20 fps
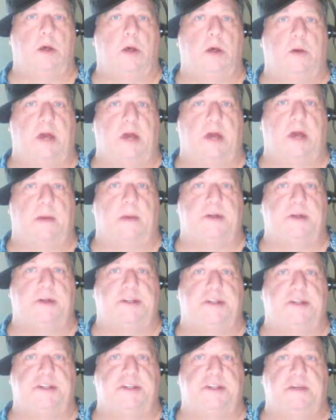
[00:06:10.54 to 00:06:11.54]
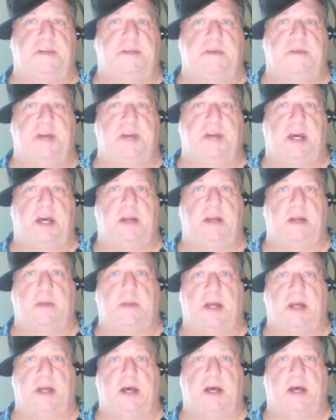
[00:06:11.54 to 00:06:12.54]
your damage to see if you take
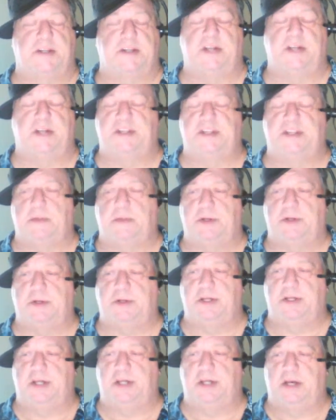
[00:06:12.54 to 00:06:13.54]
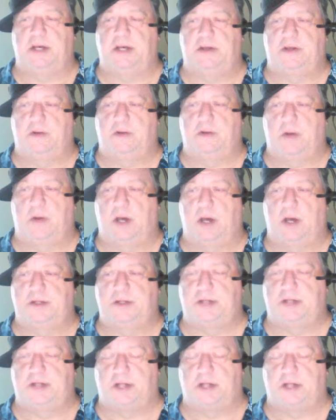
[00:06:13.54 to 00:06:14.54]
anybody else. And it's similar to
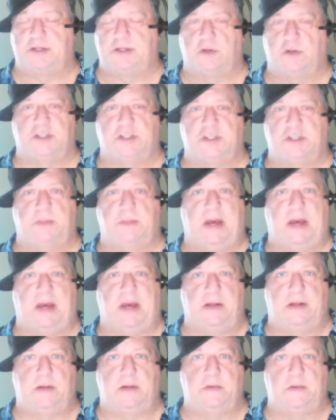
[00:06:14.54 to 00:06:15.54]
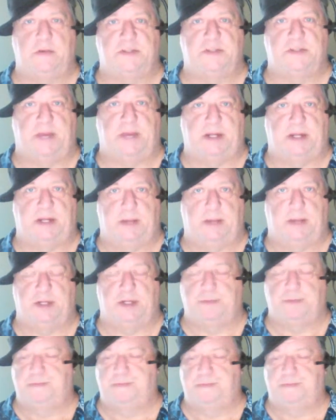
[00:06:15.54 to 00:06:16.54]
Tunnels and Trolls spite
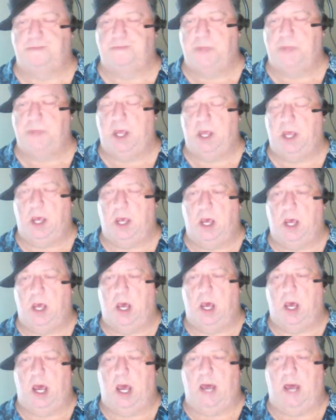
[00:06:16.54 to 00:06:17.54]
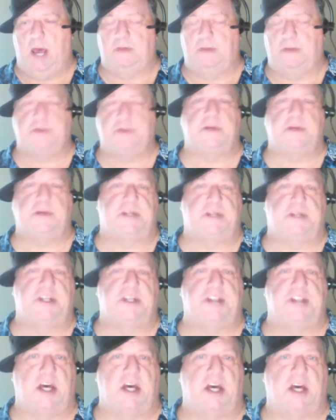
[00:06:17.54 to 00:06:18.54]
damage. And those are
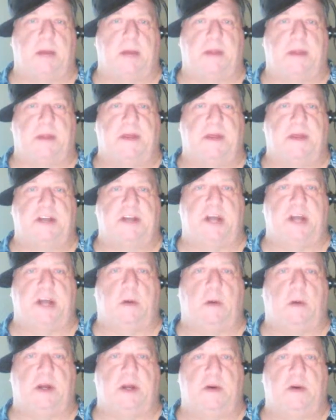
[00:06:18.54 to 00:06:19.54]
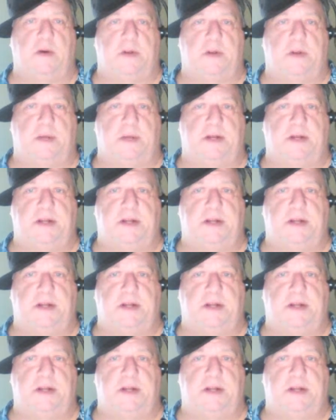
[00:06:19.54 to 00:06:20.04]
just a couple of things. I don't want to go into big